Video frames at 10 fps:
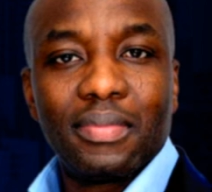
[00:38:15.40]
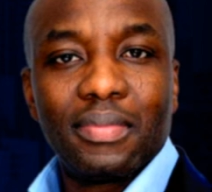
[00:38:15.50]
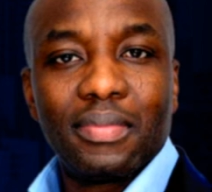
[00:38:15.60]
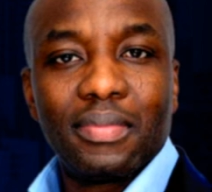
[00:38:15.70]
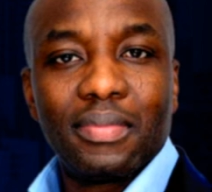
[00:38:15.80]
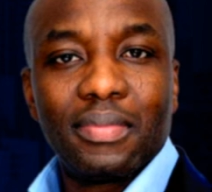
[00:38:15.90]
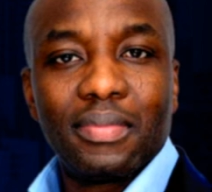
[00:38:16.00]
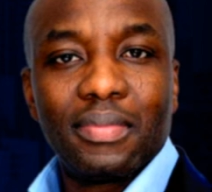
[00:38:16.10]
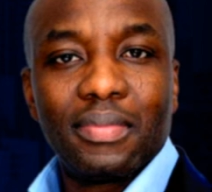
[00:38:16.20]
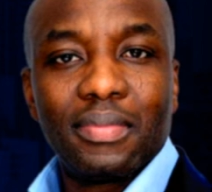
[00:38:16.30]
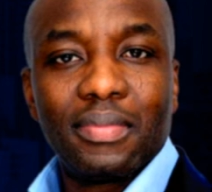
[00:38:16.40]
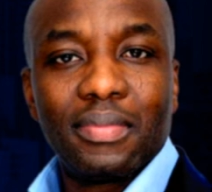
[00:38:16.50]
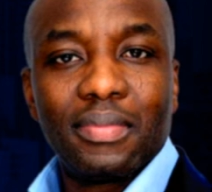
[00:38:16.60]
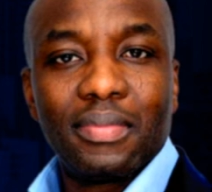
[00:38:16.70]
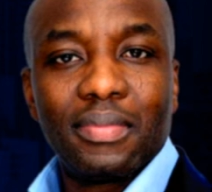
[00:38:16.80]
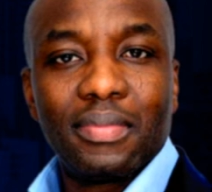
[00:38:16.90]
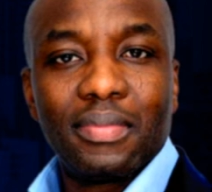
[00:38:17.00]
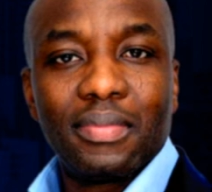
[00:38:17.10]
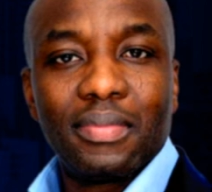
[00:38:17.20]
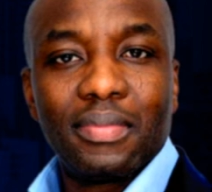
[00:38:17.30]

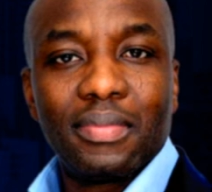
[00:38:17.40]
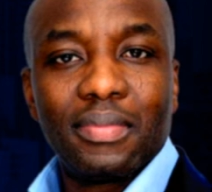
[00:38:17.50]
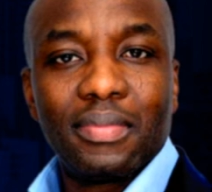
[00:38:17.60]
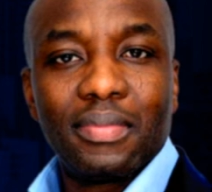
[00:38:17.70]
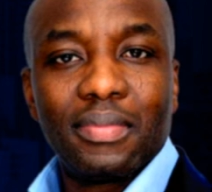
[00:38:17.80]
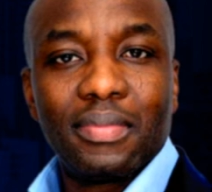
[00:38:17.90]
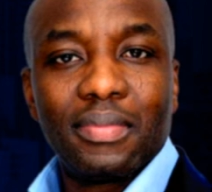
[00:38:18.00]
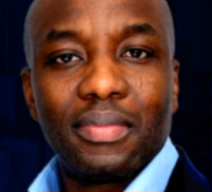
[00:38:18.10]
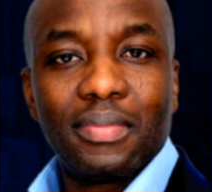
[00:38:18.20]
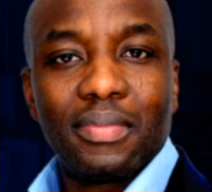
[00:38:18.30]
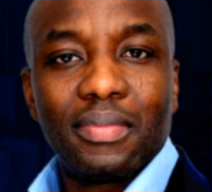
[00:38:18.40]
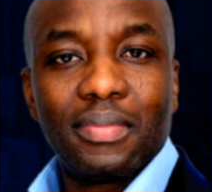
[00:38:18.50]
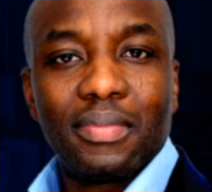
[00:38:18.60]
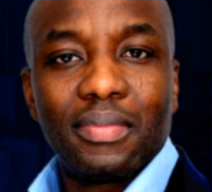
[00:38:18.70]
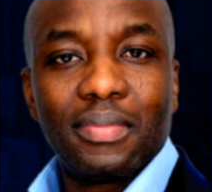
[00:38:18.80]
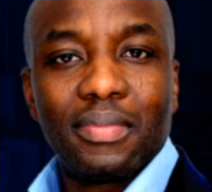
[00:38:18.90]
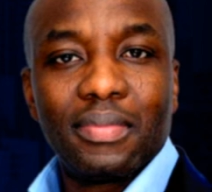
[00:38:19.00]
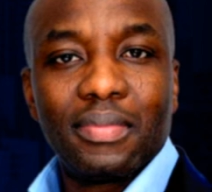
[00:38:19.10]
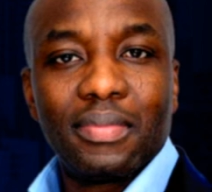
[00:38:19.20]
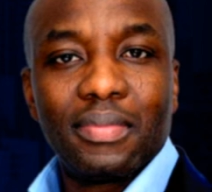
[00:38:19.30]

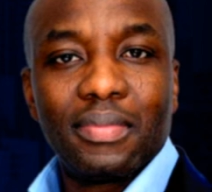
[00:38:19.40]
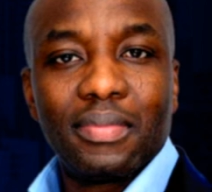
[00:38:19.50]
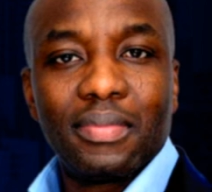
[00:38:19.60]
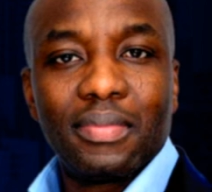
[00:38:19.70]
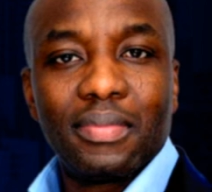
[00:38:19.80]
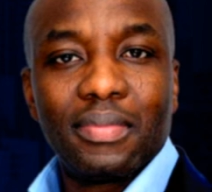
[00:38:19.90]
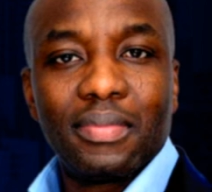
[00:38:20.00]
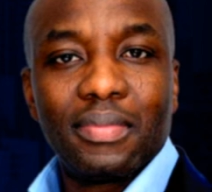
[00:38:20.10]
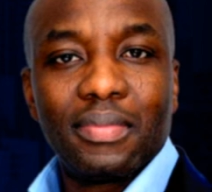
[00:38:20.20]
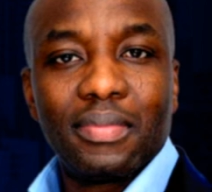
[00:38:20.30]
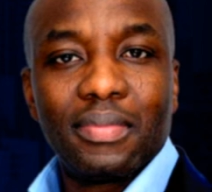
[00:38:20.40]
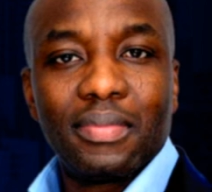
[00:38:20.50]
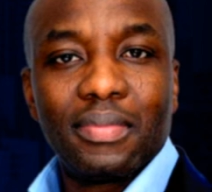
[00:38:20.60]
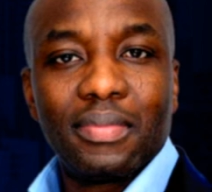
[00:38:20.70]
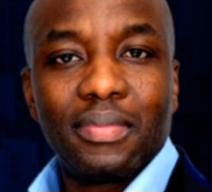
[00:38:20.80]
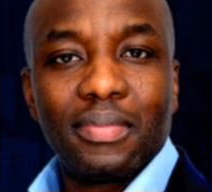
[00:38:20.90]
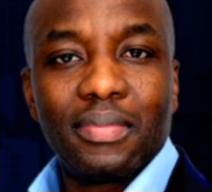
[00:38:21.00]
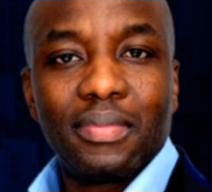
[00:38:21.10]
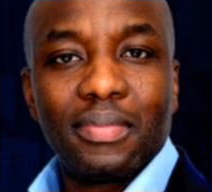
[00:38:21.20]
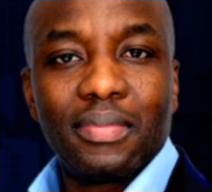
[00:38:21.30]

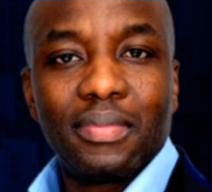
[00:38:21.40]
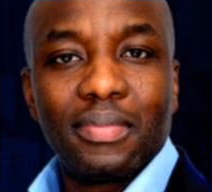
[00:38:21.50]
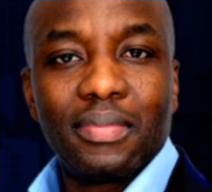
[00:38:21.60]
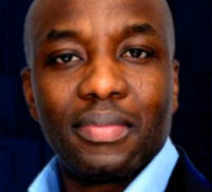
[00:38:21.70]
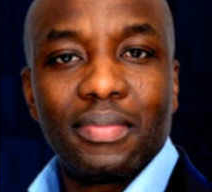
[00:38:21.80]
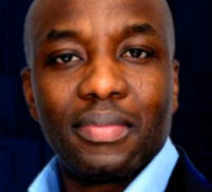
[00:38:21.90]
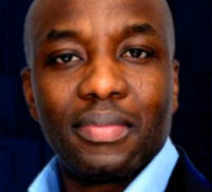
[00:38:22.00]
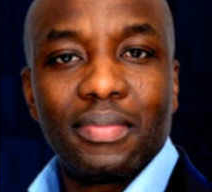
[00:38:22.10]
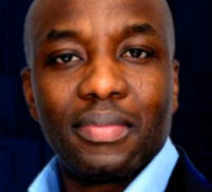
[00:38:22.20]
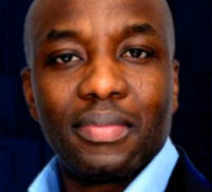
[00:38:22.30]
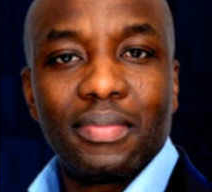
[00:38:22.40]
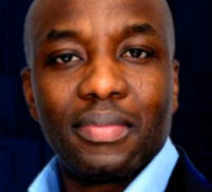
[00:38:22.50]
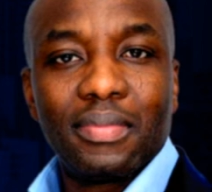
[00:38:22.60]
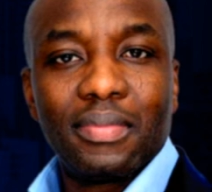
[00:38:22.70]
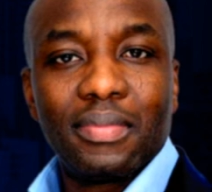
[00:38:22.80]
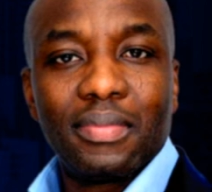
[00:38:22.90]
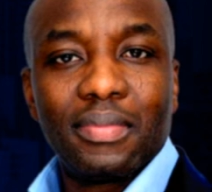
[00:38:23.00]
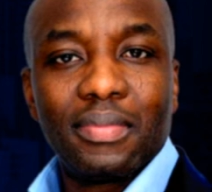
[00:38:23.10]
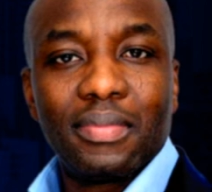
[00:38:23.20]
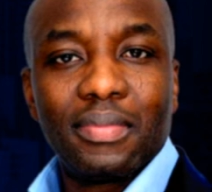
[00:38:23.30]
The face doesn't move, so there is nothing to read.